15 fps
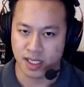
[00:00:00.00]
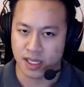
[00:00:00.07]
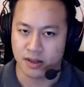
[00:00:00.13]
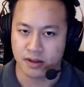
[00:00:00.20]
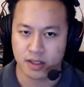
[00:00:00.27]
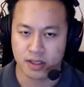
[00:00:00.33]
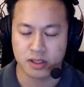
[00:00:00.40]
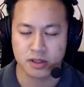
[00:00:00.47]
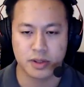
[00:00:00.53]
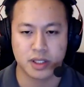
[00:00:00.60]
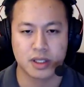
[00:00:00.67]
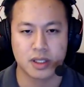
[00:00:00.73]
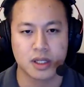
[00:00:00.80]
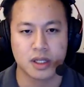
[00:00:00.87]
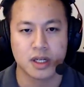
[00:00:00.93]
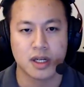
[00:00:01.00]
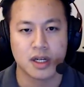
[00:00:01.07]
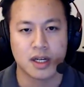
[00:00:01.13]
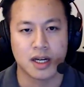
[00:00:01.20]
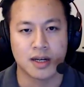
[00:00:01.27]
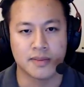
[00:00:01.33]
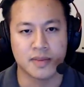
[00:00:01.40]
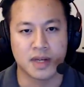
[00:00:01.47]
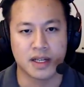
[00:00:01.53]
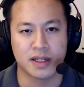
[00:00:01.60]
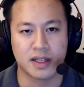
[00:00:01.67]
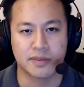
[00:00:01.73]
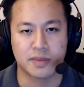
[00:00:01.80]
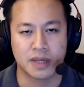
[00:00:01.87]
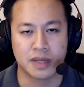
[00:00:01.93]
out on Twitter.
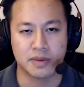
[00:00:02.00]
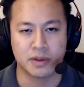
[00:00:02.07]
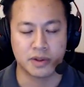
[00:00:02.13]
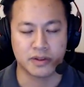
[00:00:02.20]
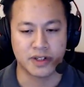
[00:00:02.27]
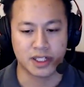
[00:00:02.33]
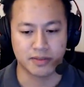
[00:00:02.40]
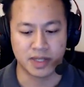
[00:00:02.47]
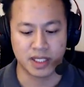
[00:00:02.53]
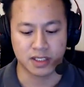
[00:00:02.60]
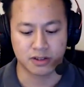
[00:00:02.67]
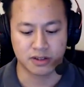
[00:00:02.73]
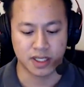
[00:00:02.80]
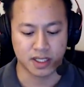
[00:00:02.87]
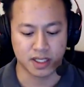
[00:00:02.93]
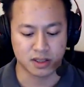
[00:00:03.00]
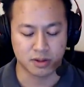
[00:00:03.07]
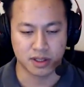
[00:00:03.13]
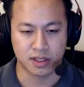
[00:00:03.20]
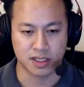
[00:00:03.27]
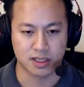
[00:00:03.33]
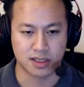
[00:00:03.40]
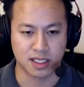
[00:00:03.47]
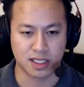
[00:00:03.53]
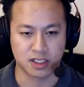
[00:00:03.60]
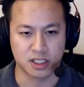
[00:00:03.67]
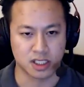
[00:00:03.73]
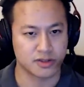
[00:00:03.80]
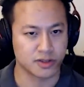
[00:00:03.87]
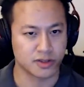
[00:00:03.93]
I probably would recommend creating a Twitter that's like
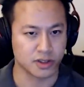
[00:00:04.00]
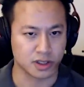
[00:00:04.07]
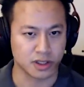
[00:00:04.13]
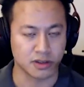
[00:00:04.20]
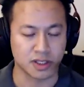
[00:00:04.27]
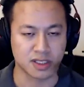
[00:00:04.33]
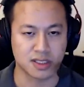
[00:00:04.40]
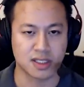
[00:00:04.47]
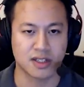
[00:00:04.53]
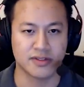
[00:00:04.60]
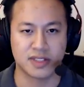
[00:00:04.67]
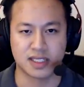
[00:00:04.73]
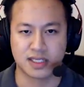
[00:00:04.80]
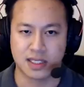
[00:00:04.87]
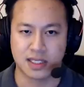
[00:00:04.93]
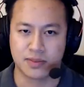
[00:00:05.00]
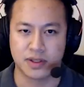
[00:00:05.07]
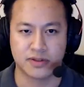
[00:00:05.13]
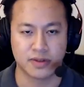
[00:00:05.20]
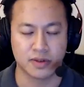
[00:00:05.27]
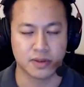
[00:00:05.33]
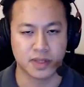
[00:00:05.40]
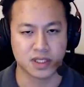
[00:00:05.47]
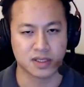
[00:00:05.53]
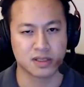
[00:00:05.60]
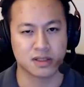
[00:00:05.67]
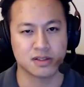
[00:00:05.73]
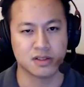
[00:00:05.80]
just for your coding stuff, that's separate from your personal.